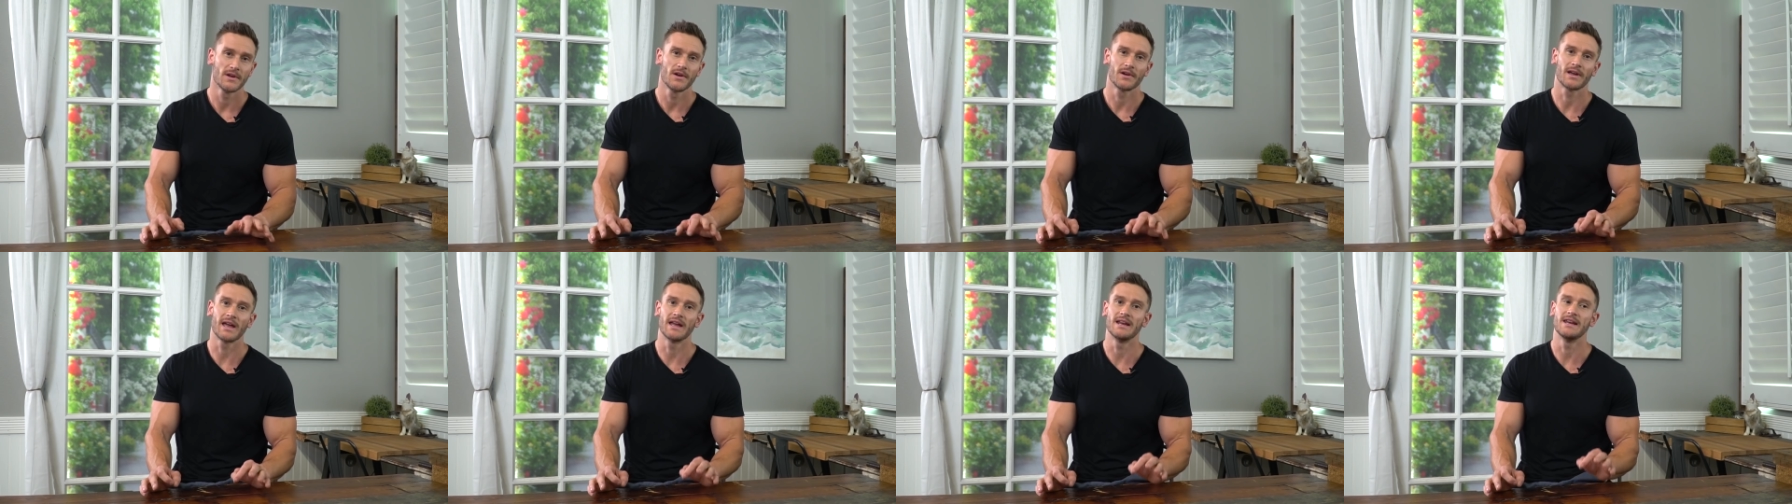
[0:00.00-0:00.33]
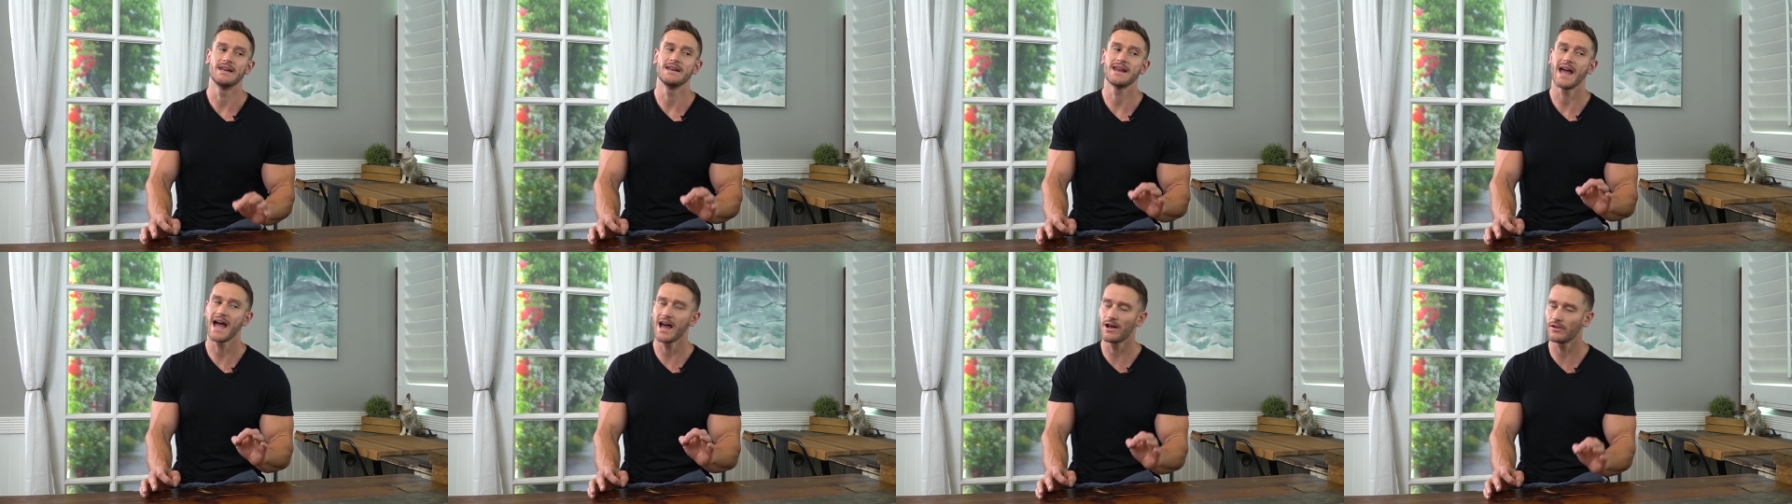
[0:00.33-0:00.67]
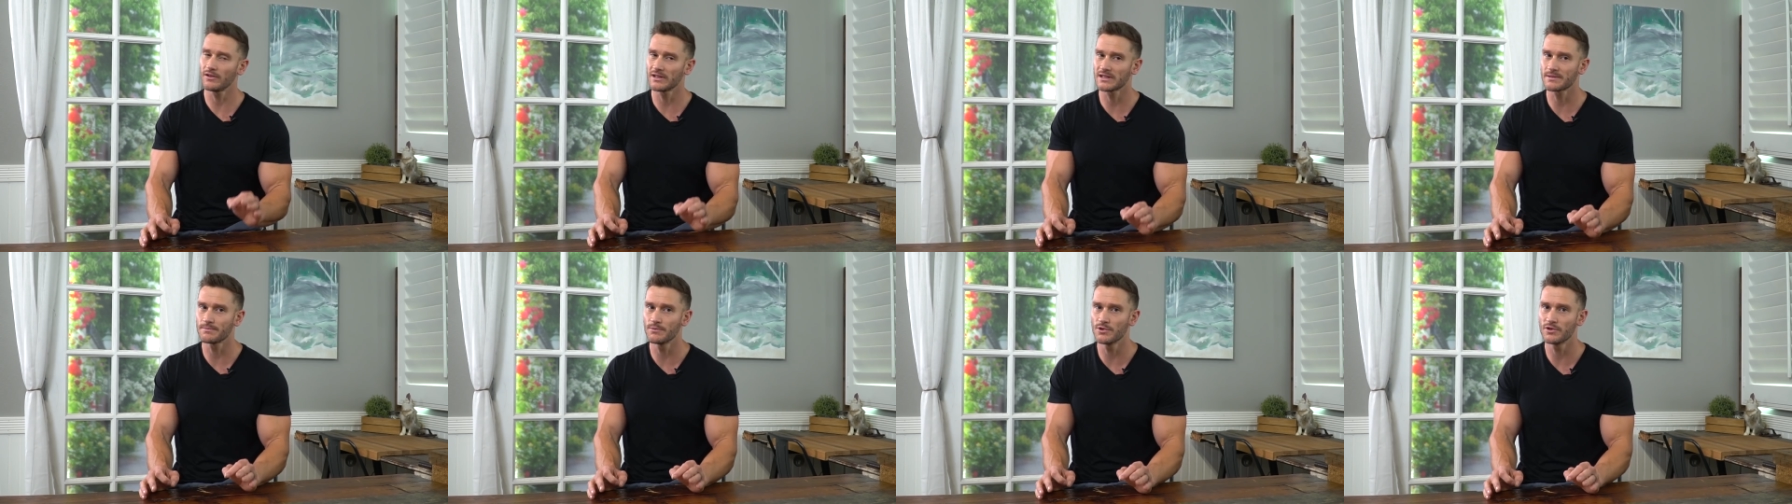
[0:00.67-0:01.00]
Okay, now
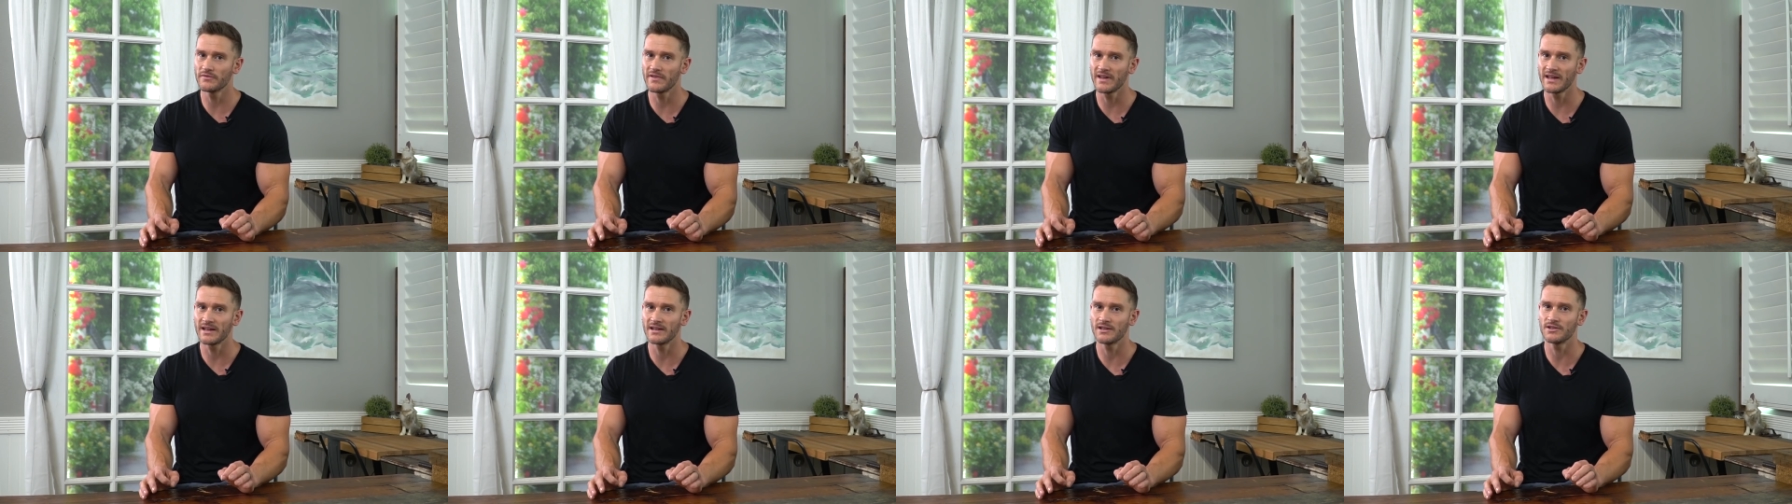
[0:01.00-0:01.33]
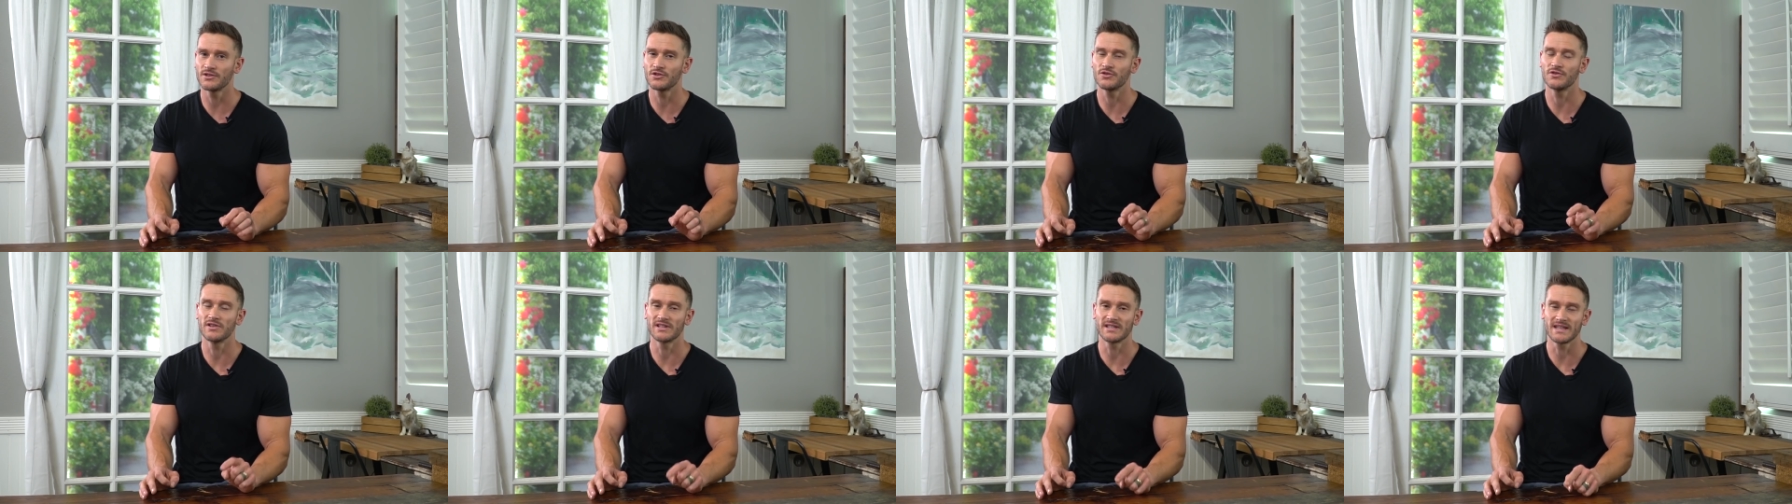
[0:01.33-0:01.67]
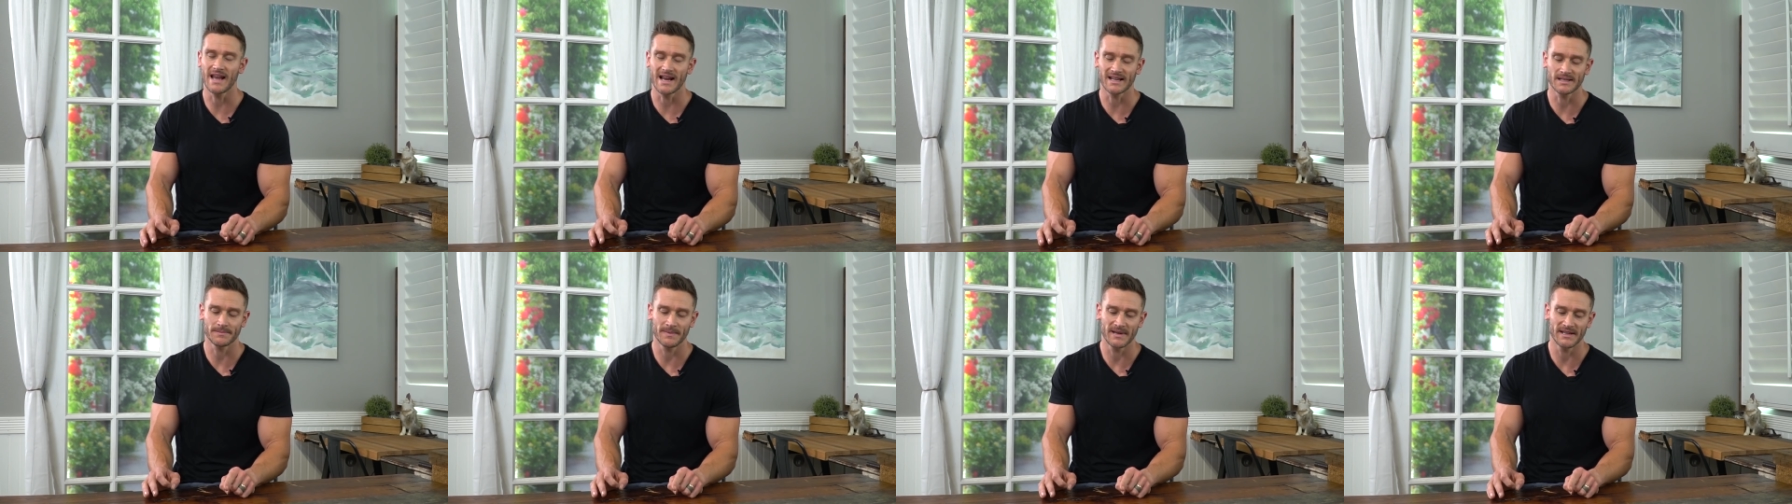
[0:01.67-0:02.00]
let's move into this
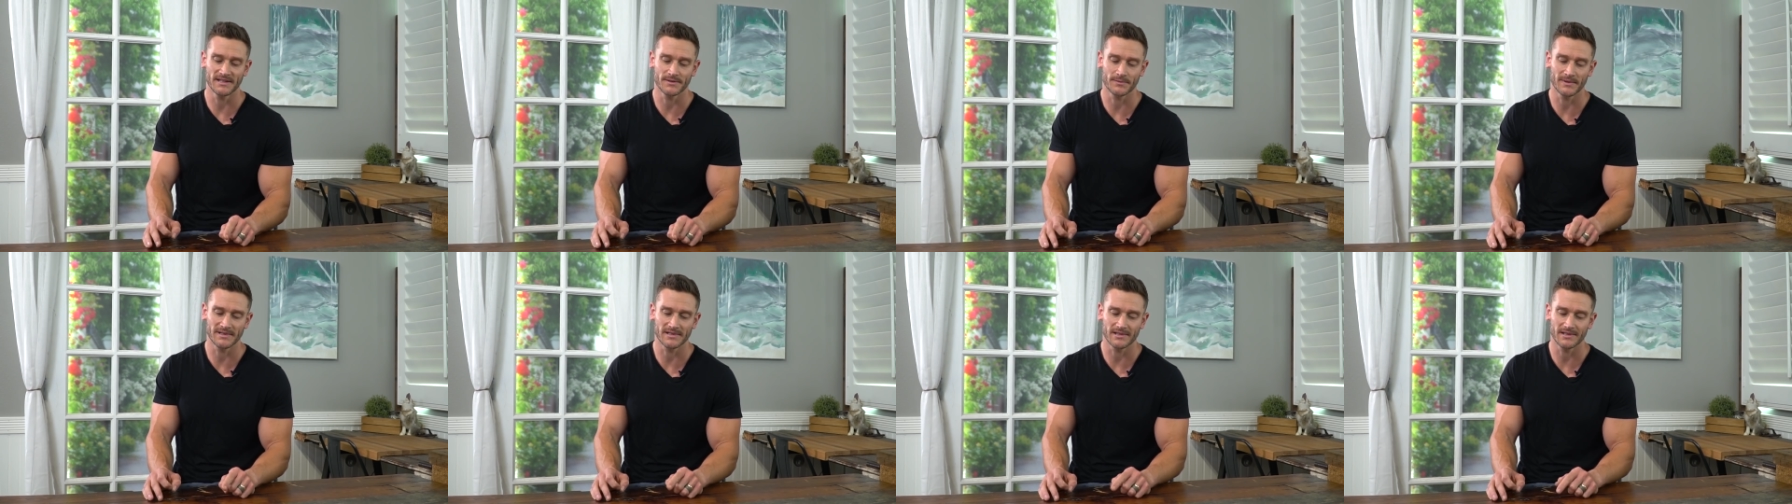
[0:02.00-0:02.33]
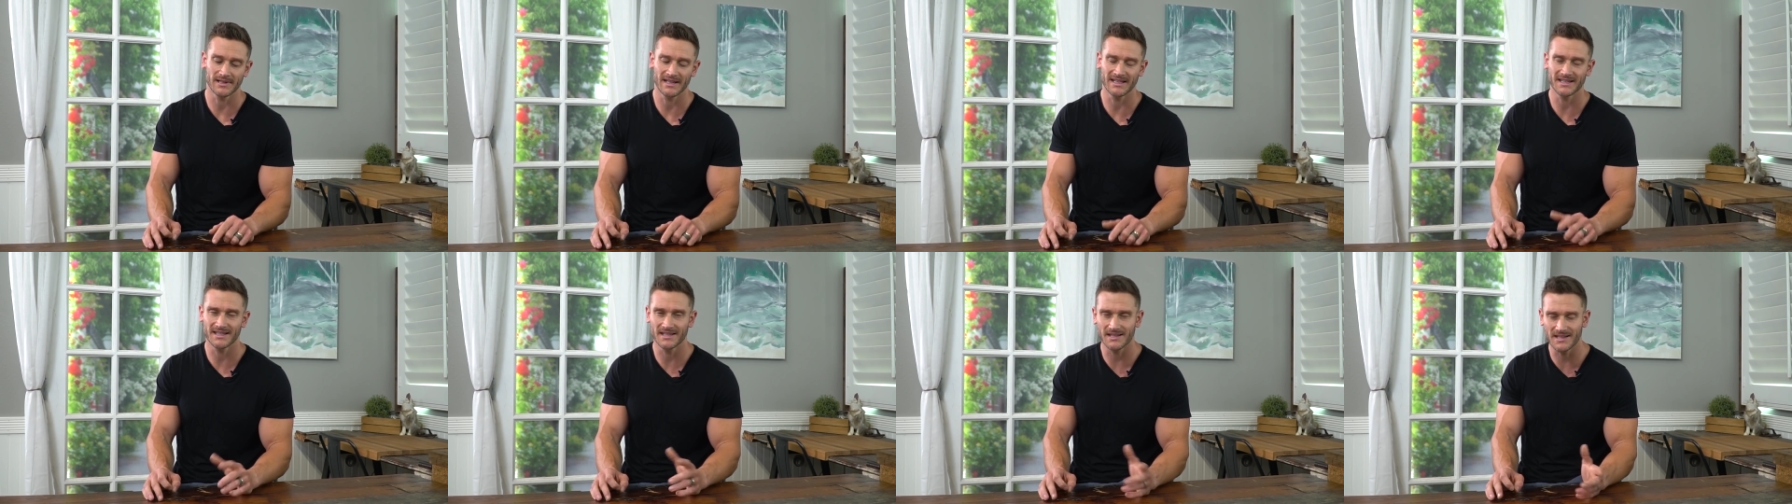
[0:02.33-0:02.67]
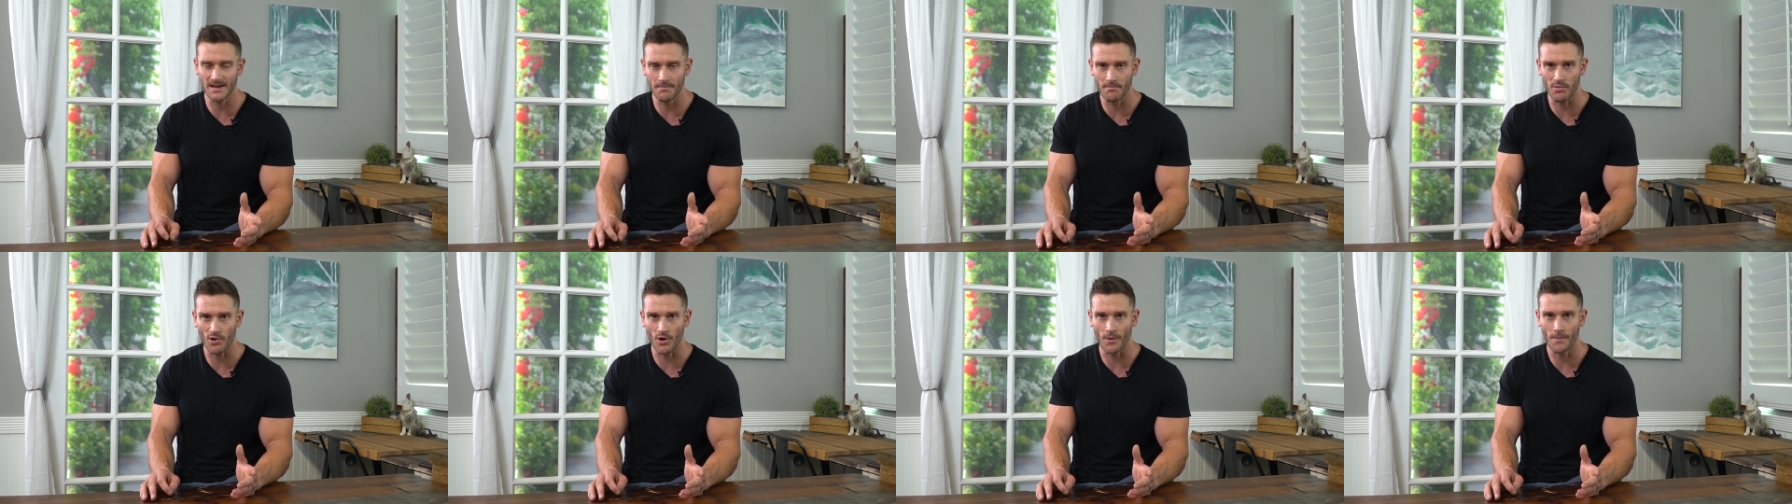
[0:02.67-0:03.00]
next piece, which is
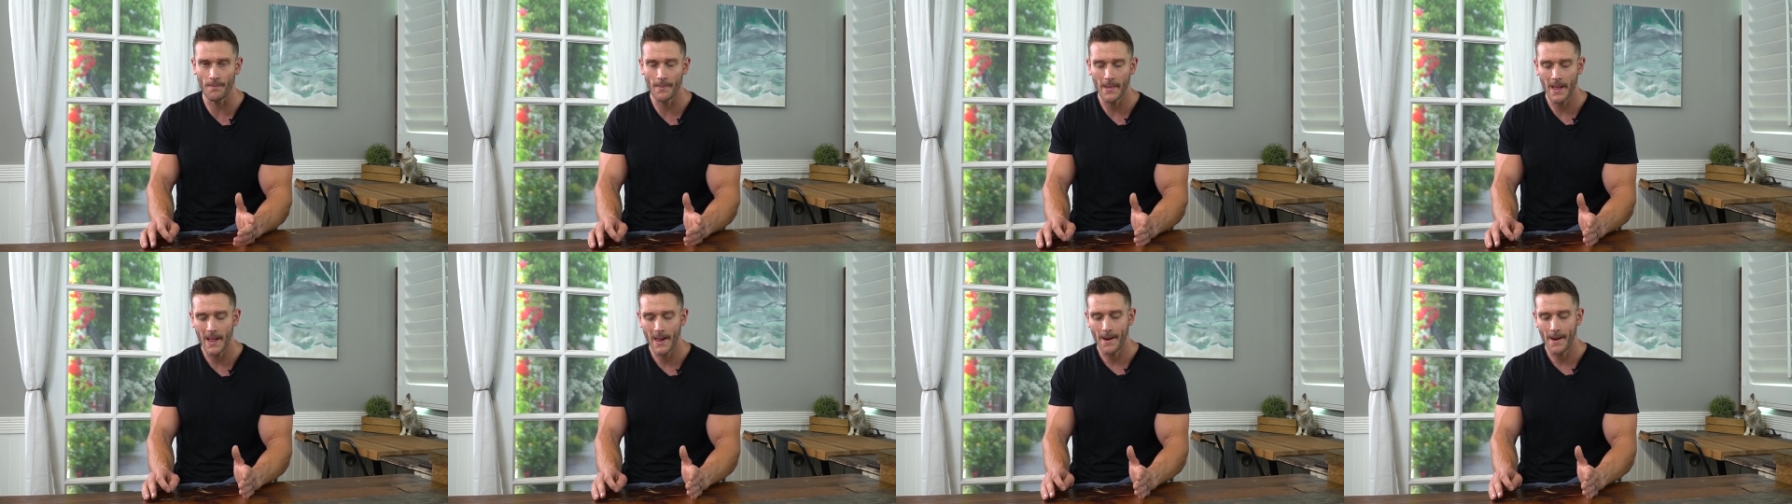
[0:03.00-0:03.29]
simple,